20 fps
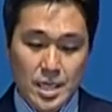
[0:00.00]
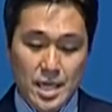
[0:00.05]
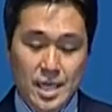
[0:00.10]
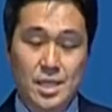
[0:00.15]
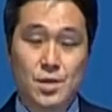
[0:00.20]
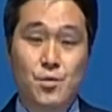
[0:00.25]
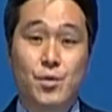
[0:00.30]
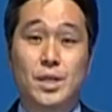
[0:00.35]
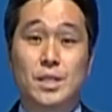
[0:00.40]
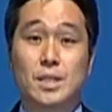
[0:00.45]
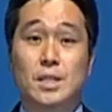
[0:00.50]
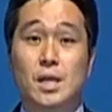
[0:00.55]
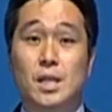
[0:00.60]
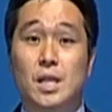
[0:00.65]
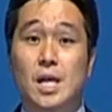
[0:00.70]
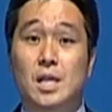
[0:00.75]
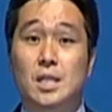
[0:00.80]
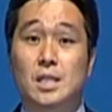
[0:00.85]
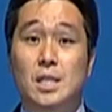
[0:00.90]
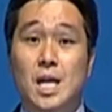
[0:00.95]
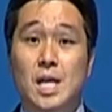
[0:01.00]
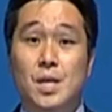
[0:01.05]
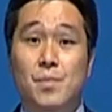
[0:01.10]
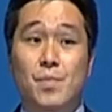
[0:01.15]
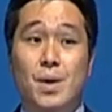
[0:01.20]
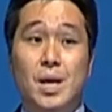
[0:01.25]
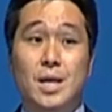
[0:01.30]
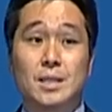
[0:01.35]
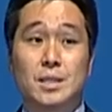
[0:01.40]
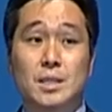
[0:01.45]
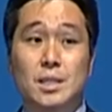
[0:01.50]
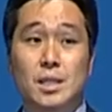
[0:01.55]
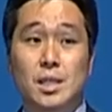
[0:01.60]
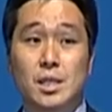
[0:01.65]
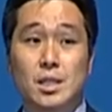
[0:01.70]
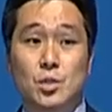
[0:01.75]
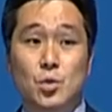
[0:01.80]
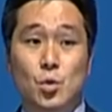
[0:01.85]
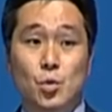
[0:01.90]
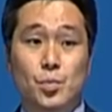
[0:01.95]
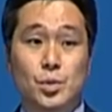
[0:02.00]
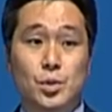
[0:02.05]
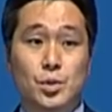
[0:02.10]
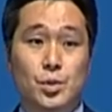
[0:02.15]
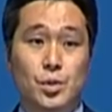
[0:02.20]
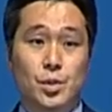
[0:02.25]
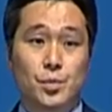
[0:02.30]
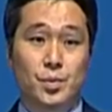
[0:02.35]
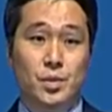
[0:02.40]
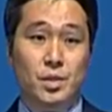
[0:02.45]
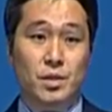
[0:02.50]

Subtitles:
anyways, a lot of time passed. Let us open to the book